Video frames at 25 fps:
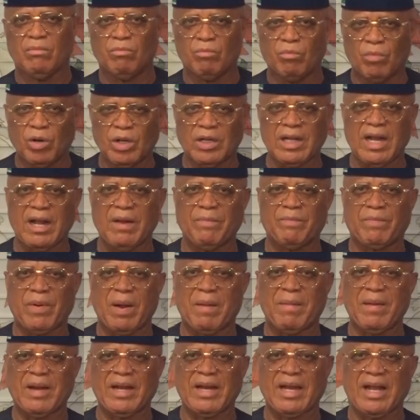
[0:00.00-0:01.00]
model
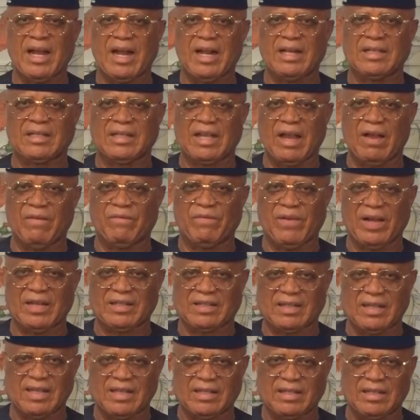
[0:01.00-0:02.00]
primary healthcare
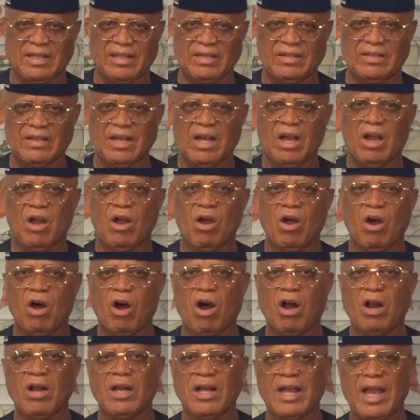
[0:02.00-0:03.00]
facilities,
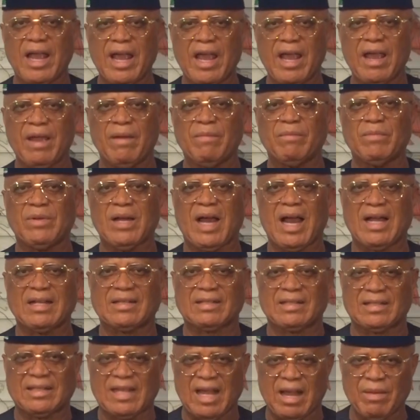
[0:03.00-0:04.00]
all aimed
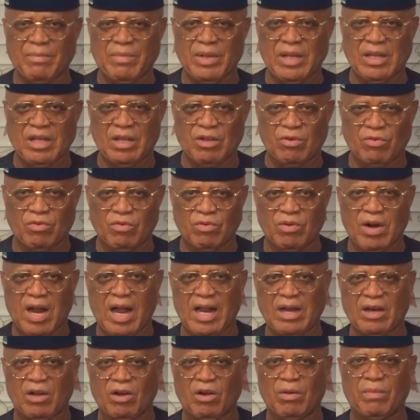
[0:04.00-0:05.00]
at stemming the
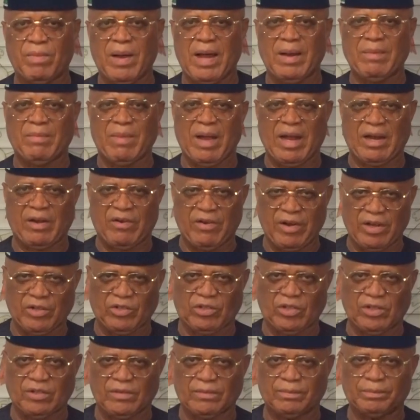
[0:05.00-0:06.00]
rural-urban
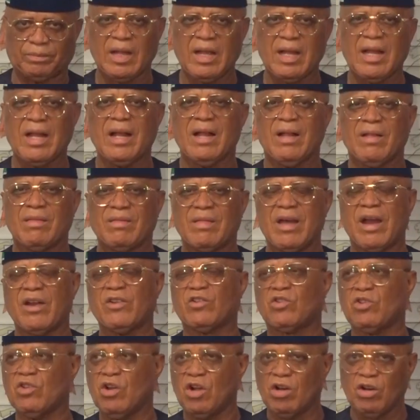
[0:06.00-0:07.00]
migration. There
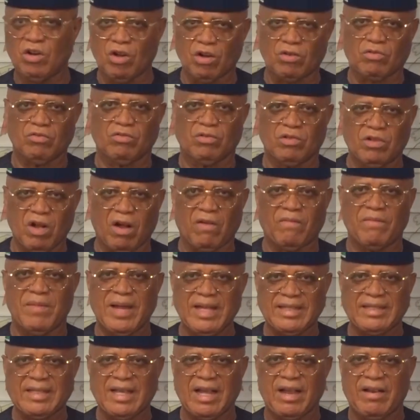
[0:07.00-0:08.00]
is no local
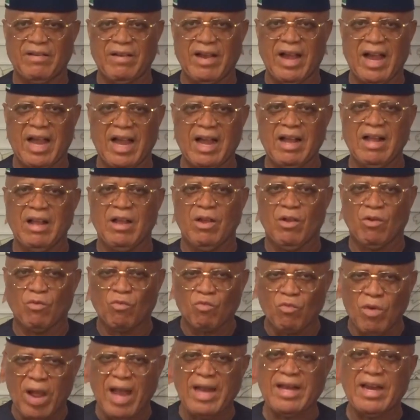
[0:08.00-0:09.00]
government area
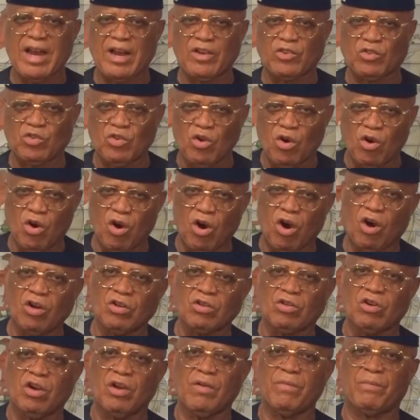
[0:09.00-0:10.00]
where there is no
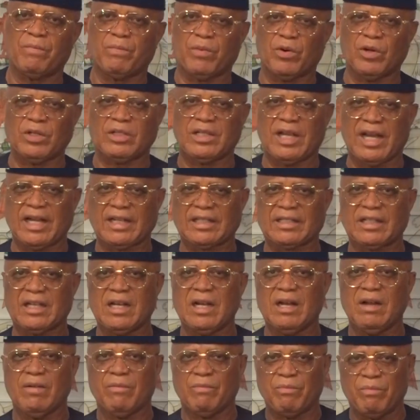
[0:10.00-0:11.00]
ongoing project
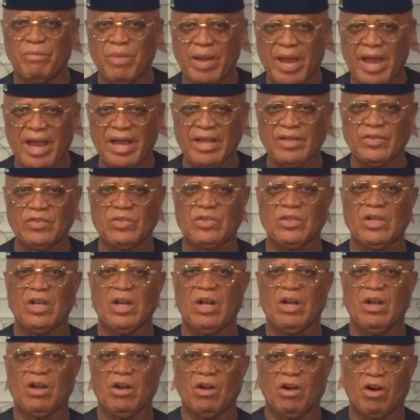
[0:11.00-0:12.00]
based
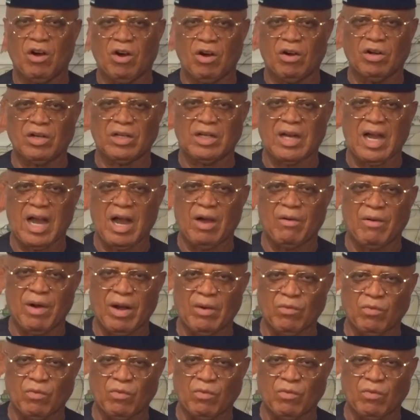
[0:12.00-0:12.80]
on our